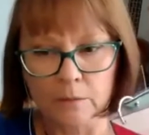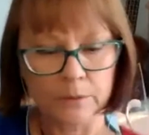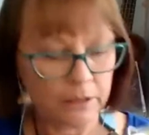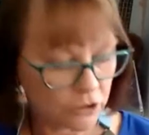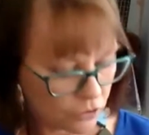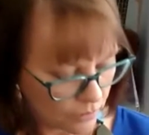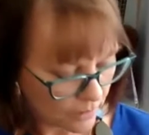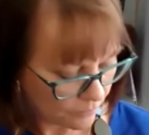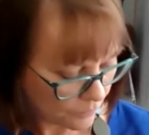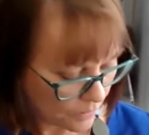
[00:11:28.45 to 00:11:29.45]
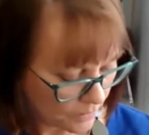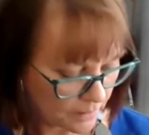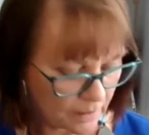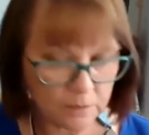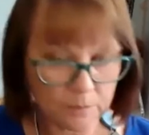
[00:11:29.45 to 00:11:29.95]
Pitch, they can find
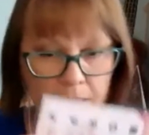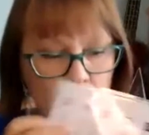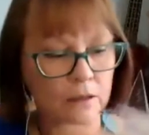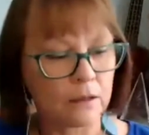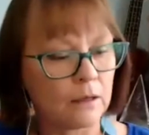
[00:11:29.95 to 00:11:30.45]
it, it's pink.